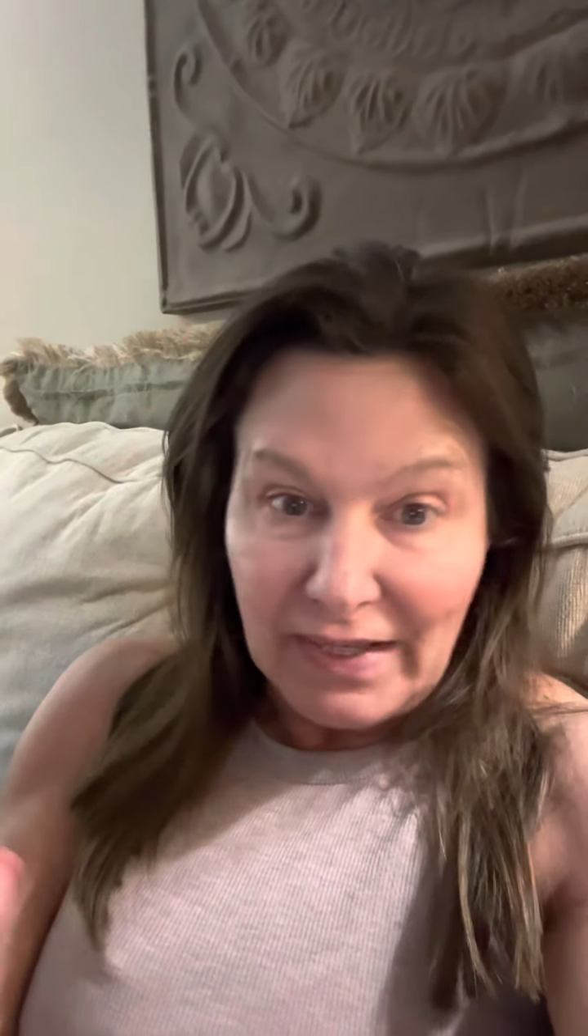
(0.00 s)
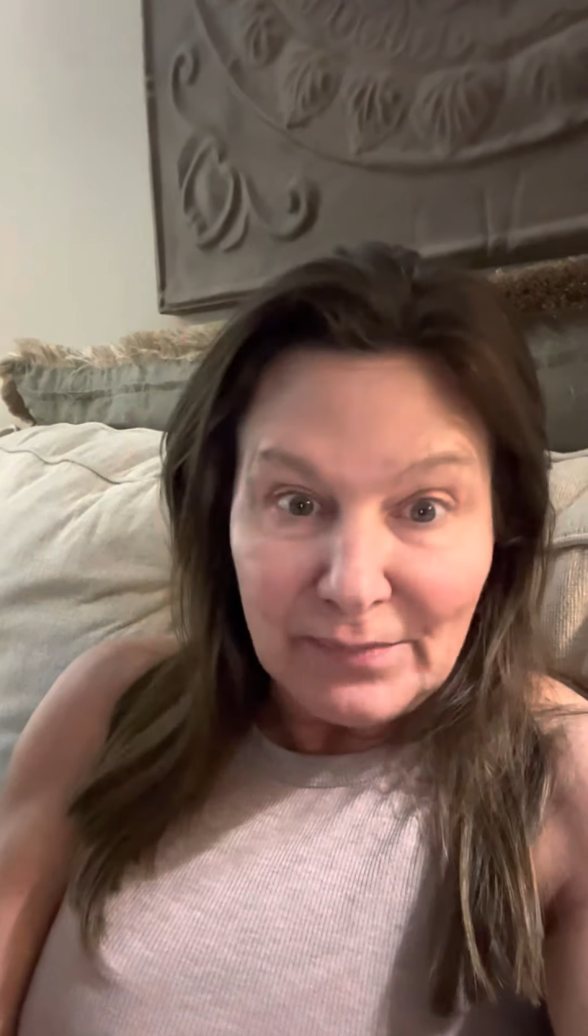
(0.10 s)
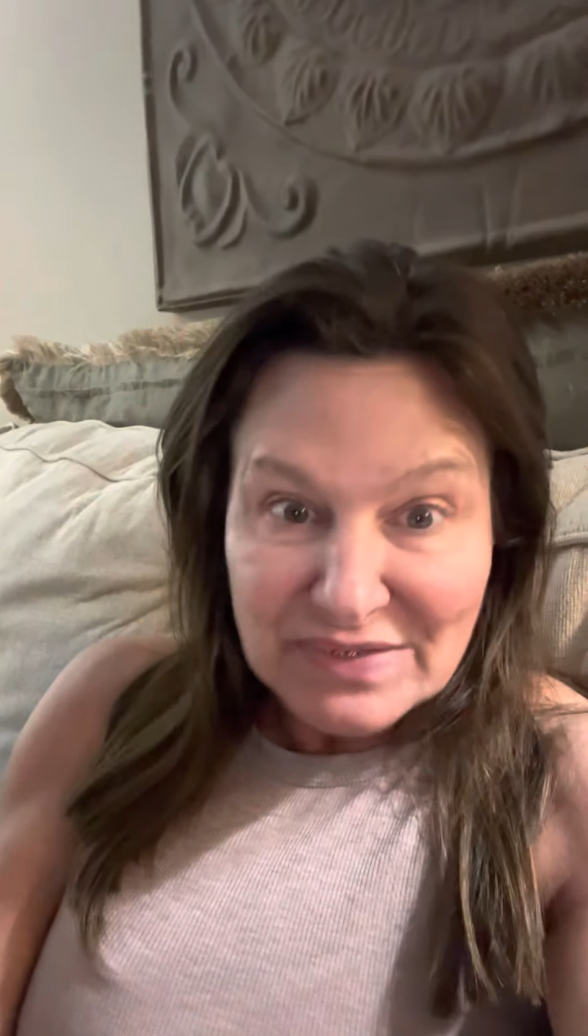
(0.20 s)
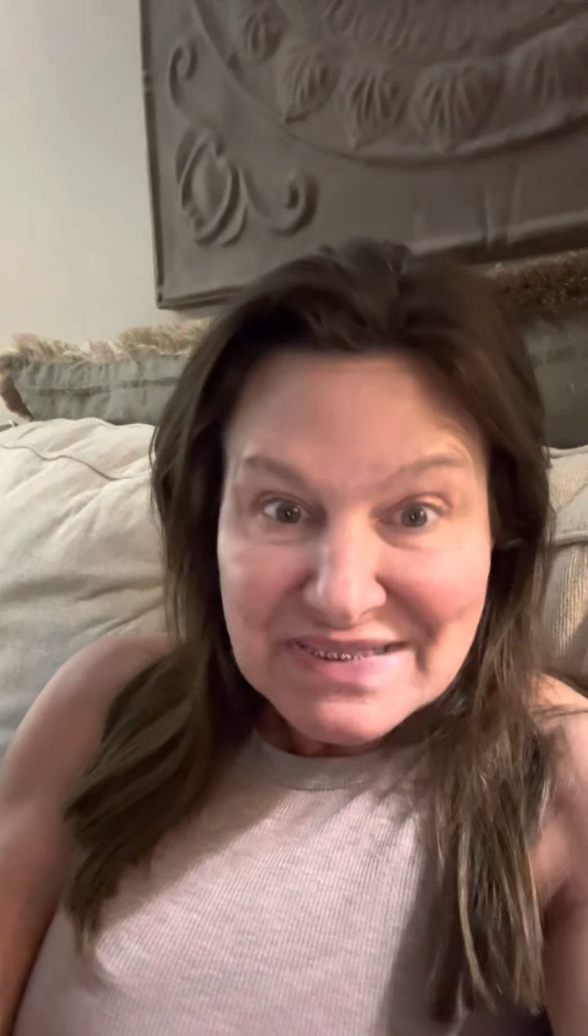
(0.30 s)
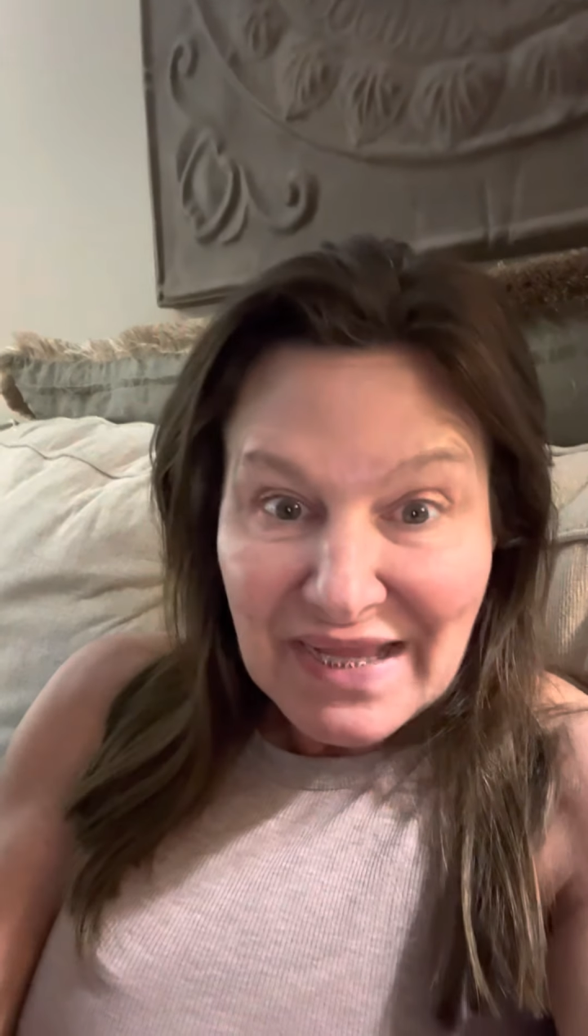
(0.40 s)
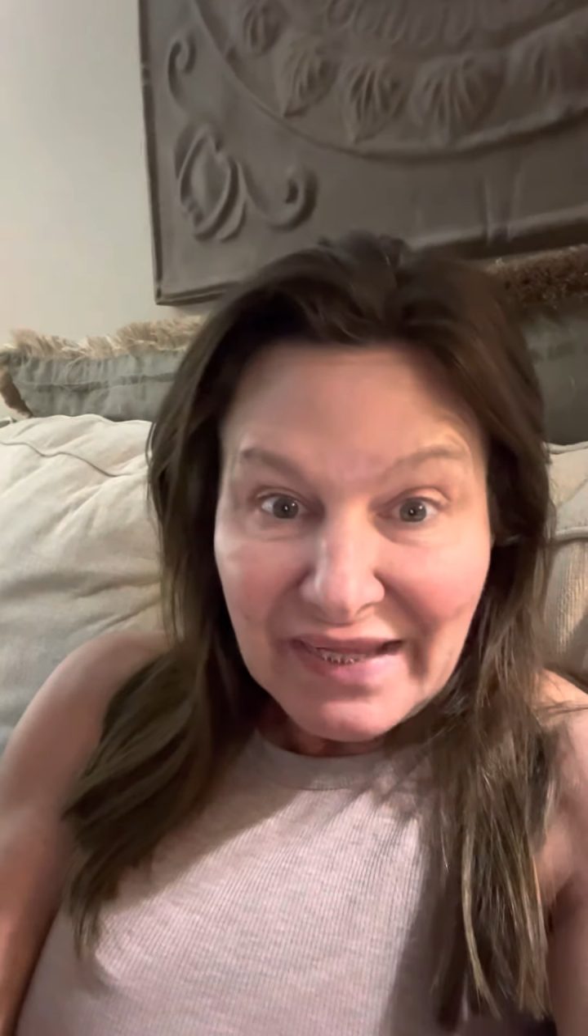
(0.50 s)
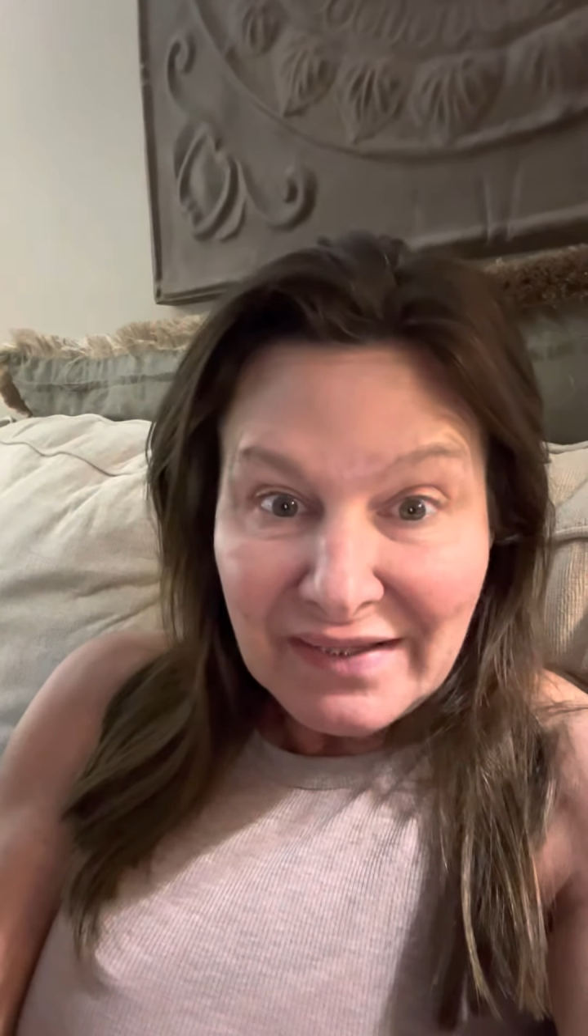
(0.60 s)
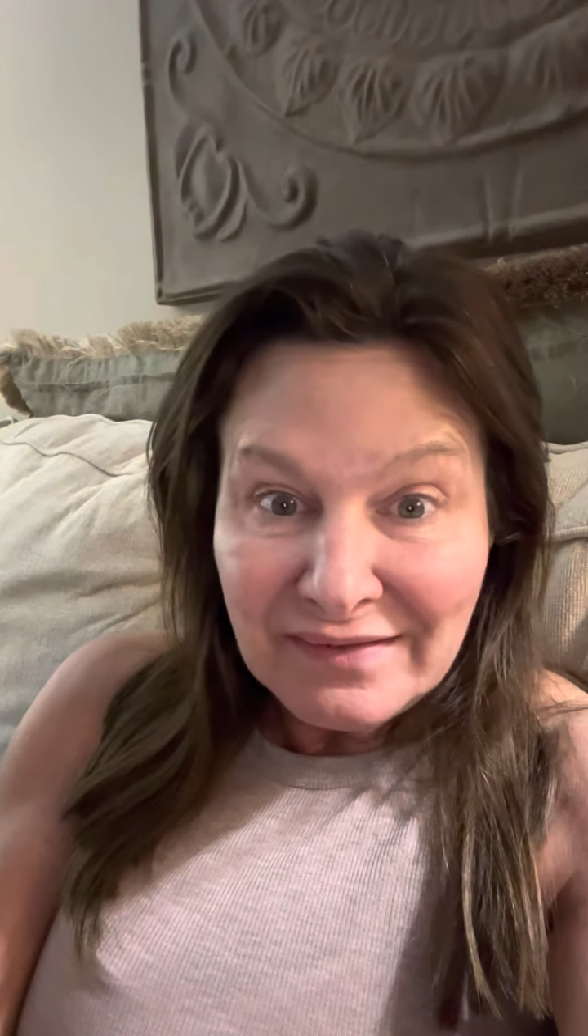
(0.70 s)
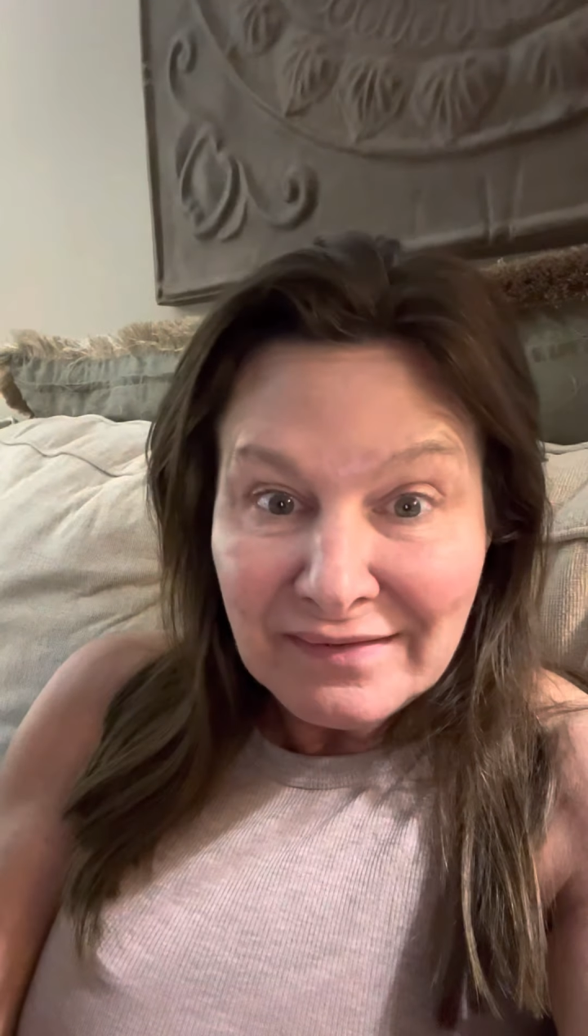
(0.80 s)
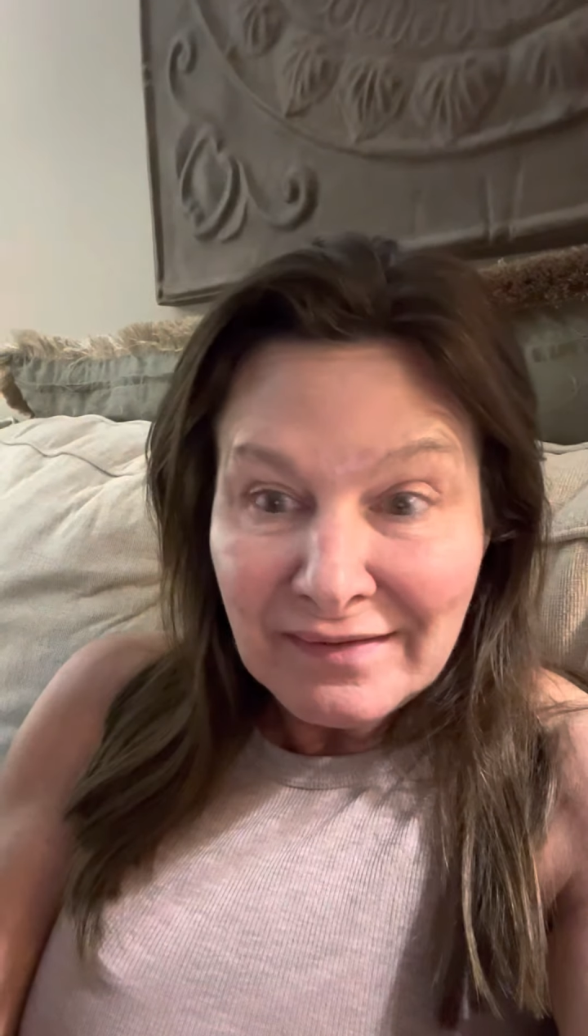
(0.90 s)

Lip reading: I've been saying,